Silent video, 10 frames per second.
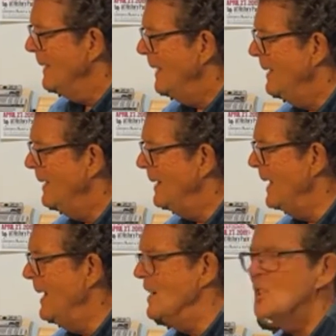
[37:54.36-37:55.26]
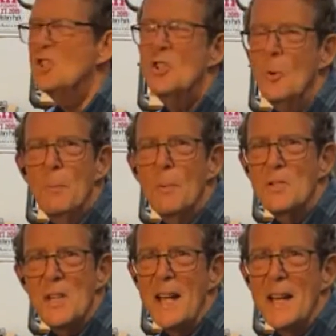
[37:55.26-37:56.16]
Yeah. And it's super
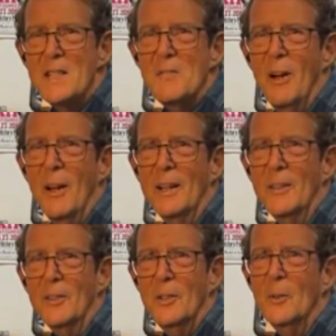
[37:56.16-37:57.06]
satisfying too.